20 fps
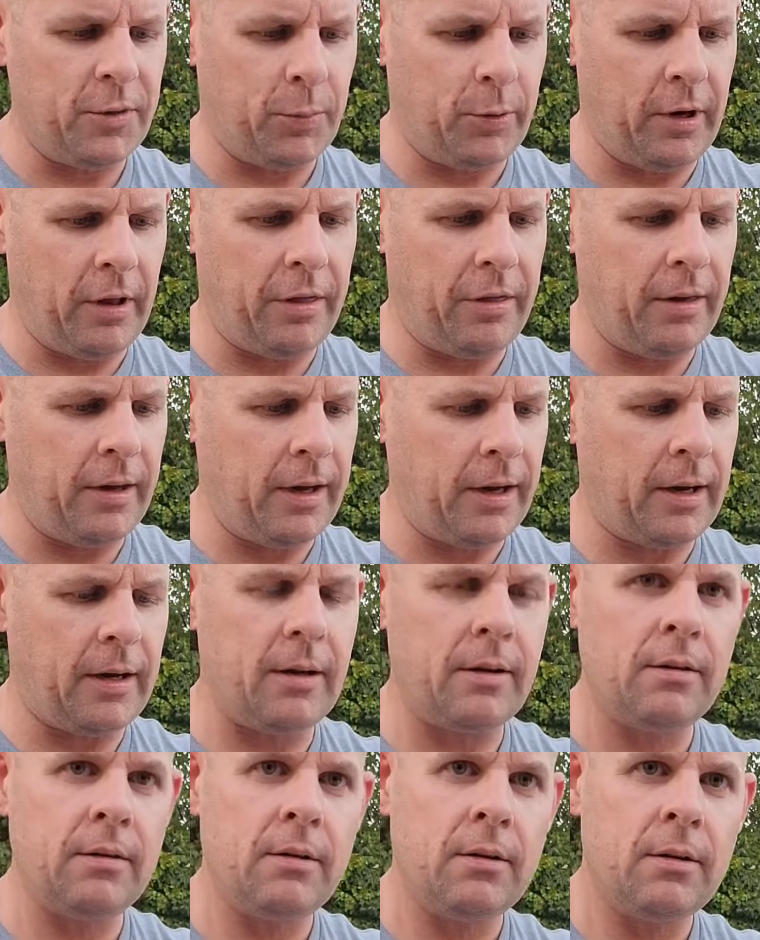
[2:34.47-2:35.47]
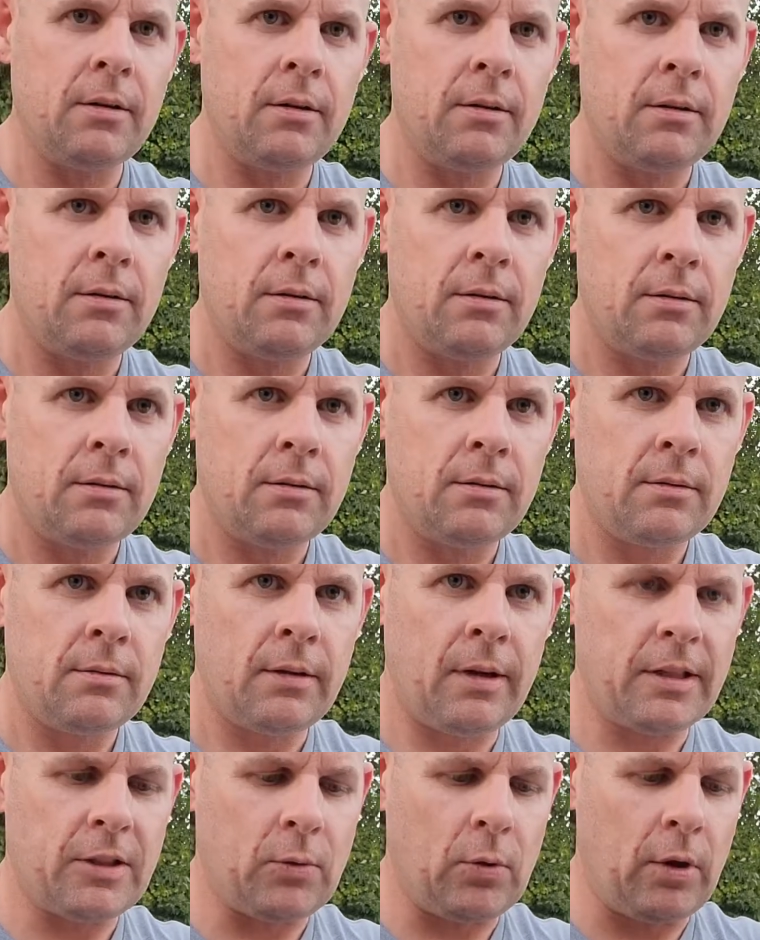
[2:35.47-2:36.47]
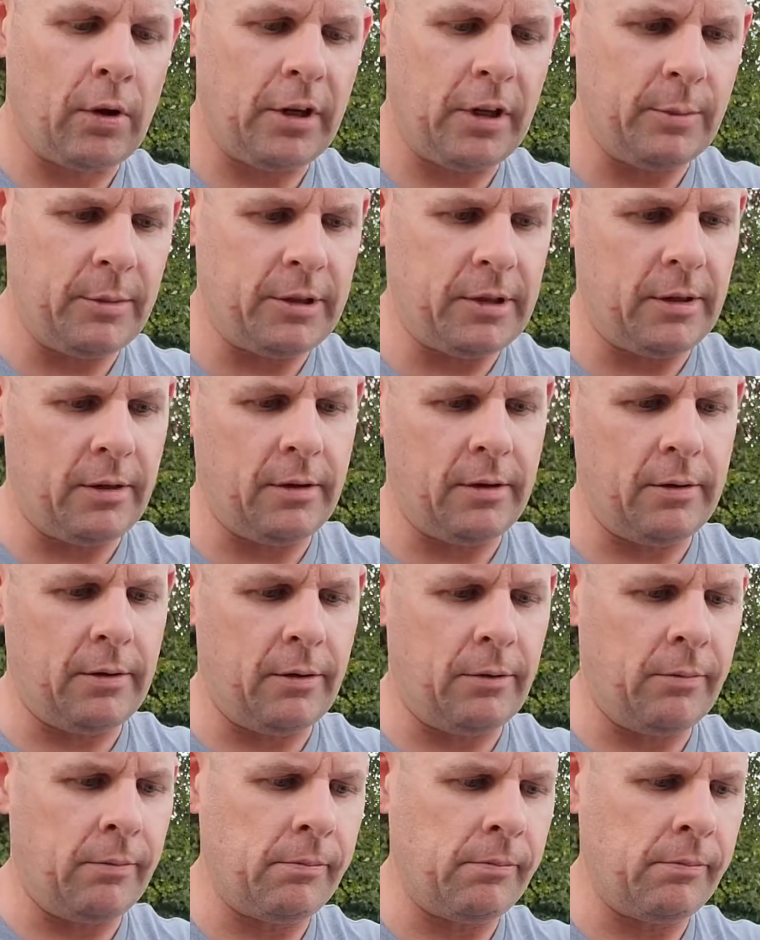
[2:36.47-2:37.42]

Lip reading: pretty thick, nice quality material.